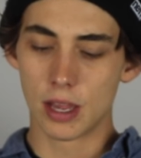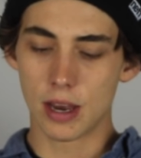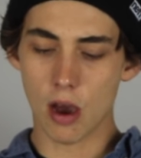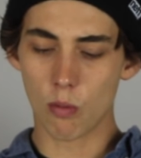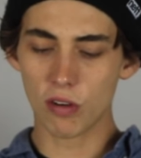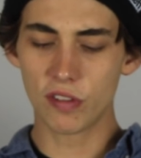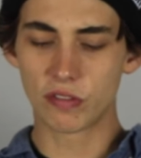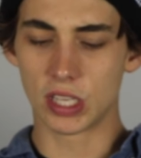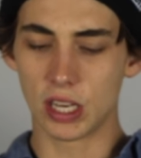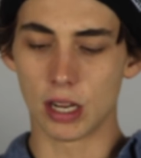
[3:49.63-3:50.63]
Now,
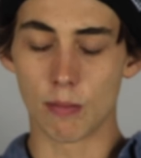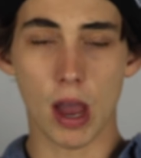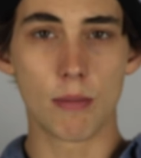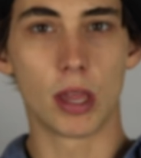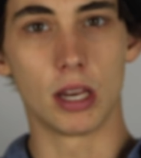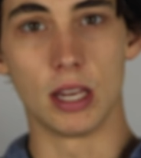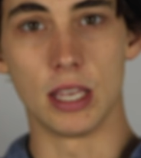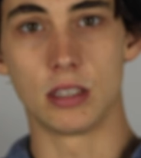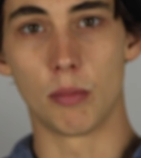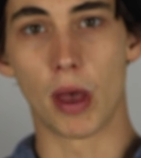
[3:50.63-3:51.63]
115, in my opinion,
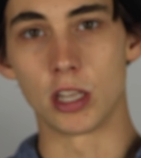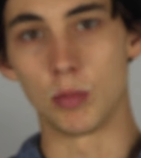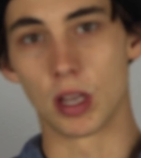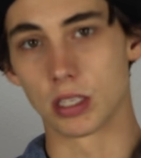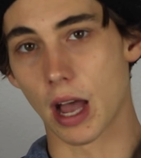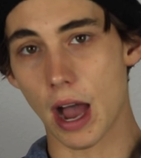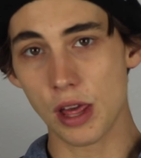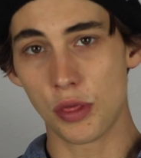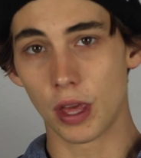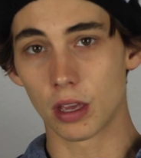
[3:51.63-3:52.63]
is the best because
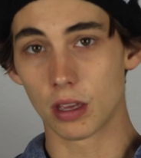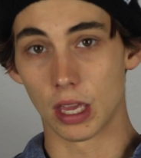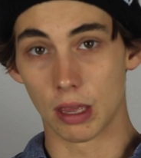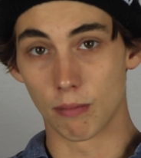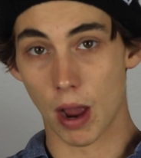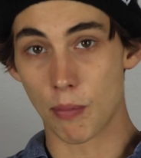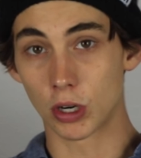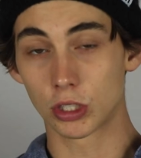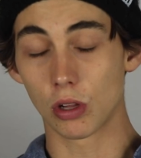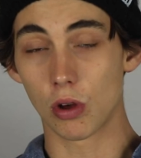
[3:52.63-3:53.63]
I think, my
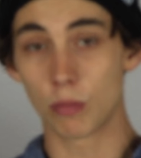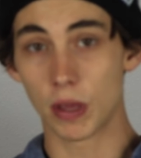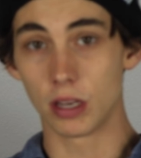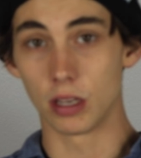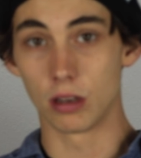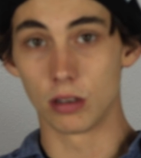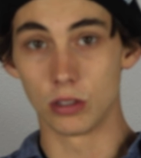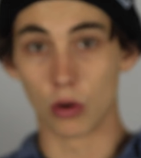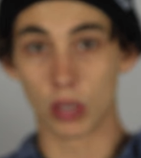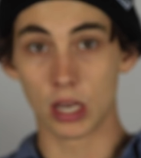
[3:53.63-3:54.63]
personal own opinion,
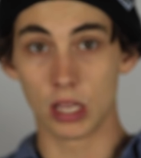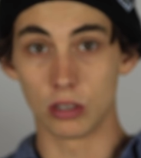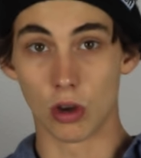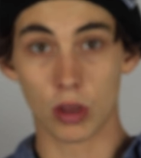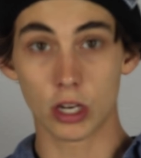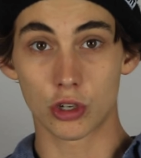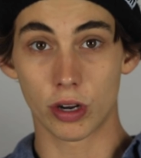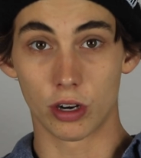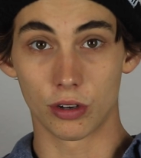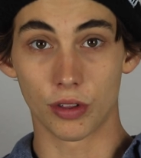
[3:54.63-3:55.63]
don't get
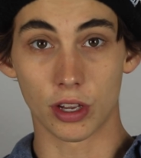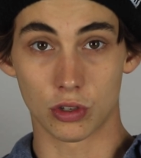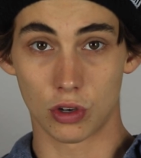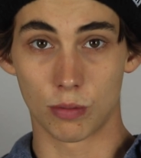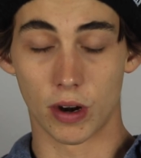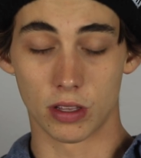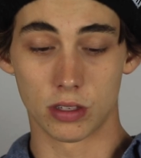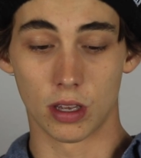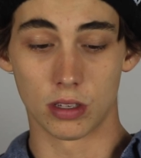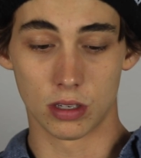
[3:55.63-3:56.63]
triggered, like Scooter Brad
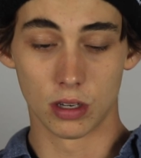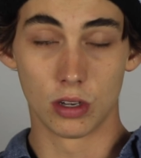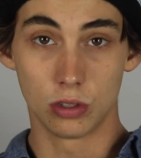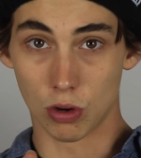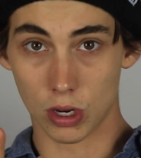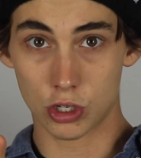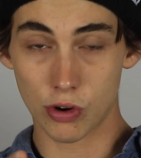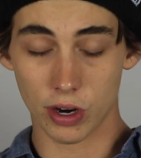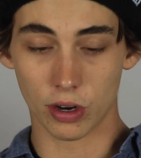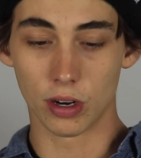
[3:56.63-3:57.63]
says, don't get
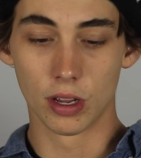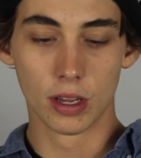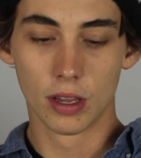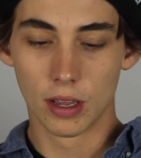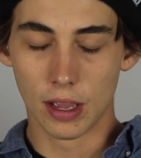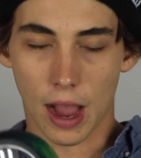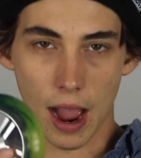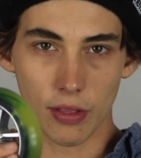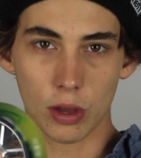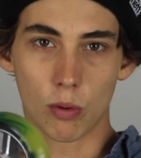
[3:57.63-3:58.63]
triggered.
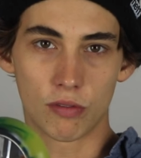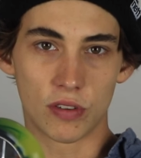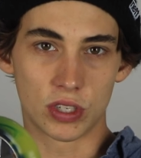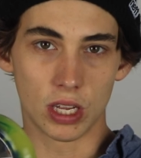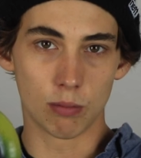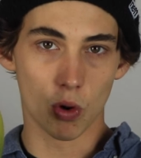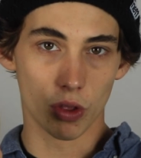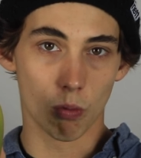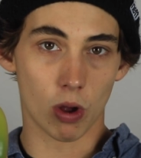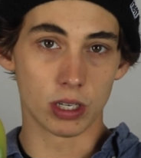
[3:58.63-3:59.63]
I like 115 more
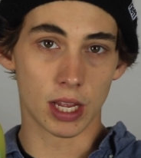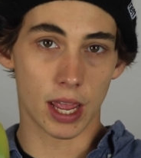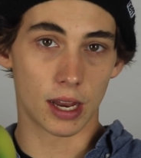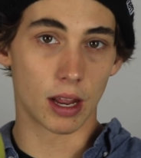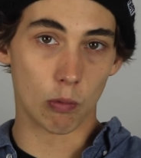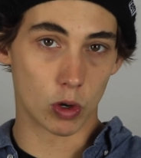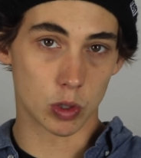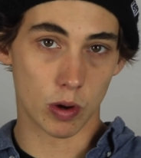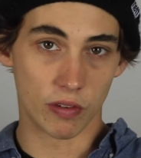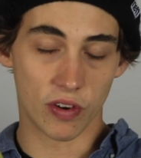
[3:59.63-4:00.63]
than 110 and
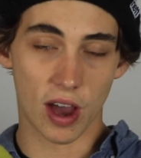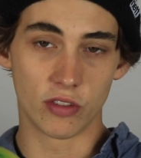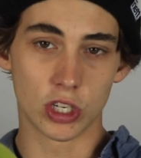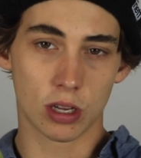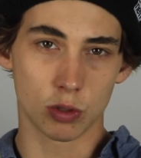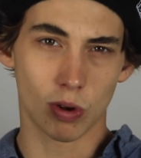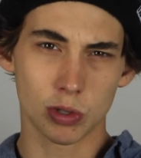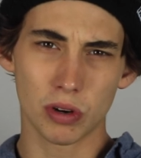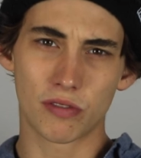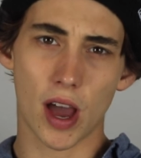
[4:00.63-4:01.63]
125, just because
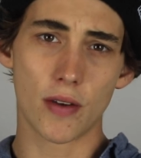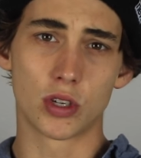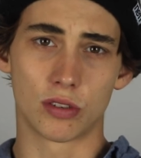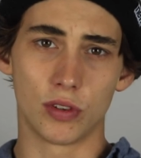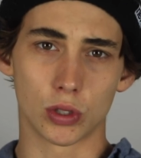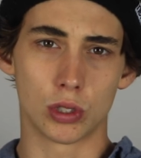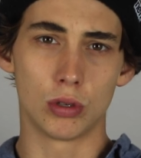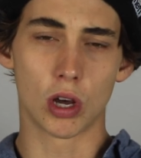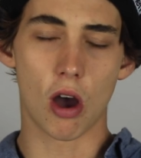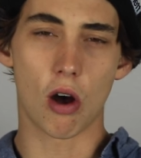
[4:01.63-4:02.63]
125s just feel too
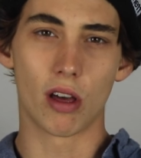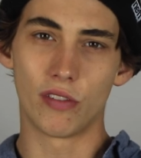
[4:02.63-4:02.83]
tall.